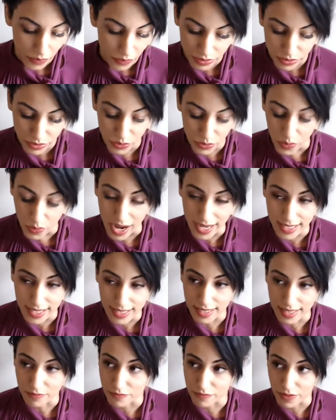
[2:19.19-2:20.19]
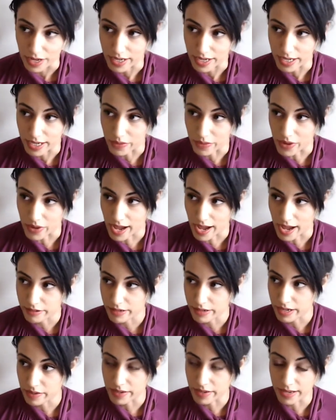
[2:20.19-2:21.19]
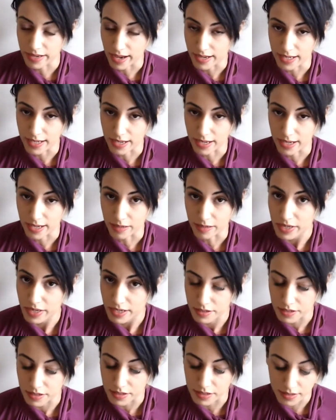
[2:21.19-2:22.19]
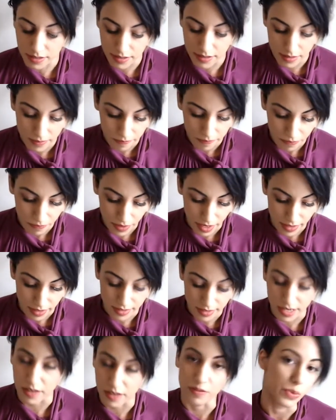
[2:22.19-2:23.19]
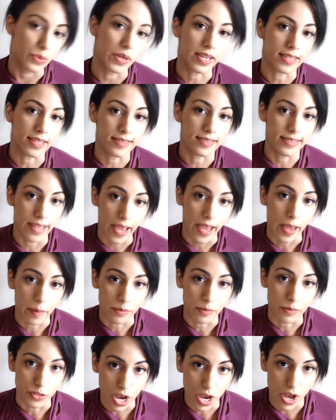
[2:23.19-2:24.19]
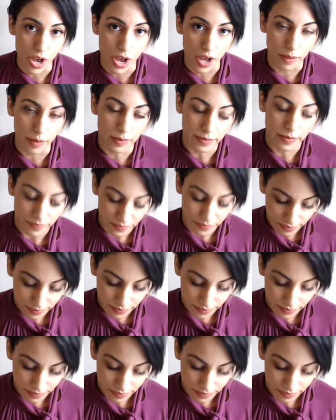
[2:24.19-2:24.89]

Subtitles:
as to why he's in fucking Ohio giving goddamn speeches instead of doing his damn job.